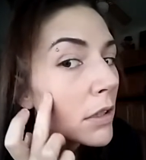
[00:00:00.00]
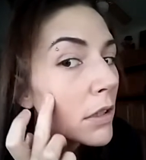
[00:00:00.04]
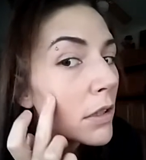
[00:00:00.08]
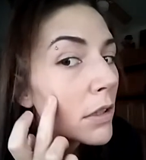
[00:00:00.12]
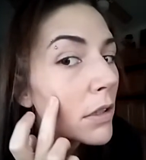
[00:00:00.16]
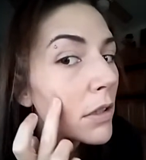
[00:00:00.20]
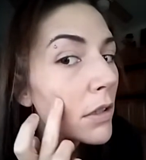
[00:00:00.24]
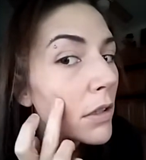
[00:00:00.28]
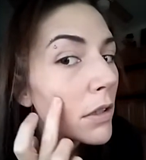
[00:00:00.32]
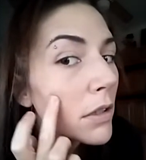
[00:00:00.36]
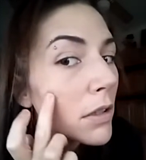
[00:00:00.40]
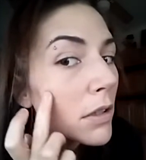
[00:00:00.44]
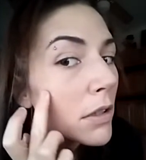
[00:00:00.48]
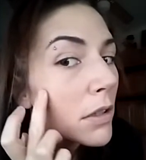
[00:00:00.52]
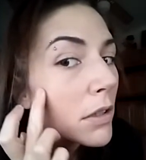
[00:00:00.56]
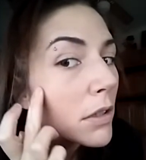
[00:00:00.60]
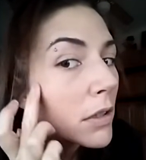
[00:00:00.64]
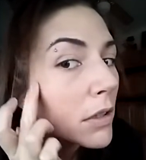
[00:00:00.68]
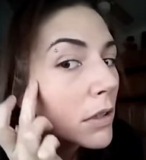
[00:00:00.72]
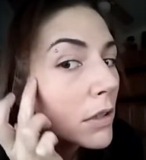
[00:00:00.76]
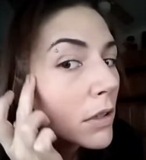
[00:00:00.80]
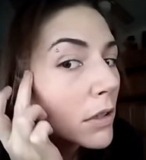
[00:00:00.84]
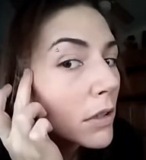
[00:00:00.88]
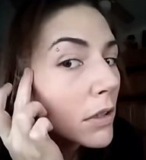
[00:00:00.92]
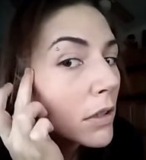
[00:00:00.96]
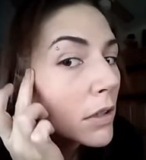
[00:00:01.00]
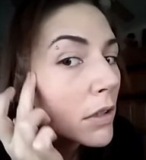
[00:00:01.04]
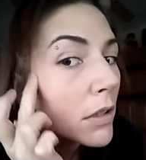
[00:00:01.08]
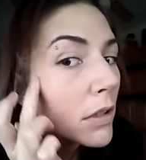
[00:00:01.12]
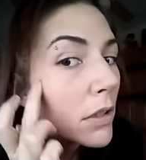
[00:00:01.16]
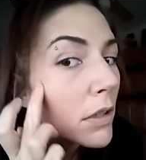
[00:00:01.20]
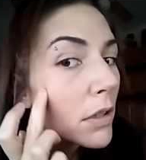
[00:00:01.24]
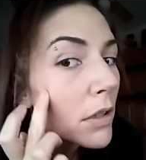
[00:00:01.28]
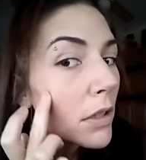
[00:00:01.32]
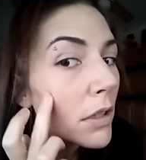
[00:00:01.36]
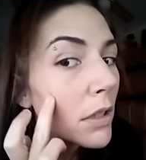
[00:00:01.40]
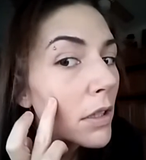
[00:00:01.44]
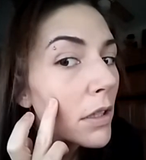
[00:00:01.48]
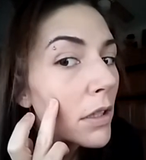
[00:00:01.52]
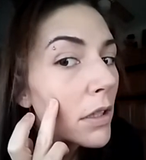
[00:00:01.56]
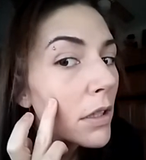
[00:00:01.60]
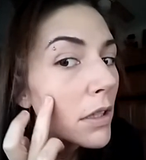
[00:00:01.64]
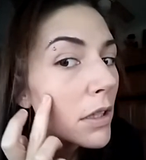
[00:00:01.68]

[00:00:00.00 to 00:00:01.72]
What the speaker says: (silence)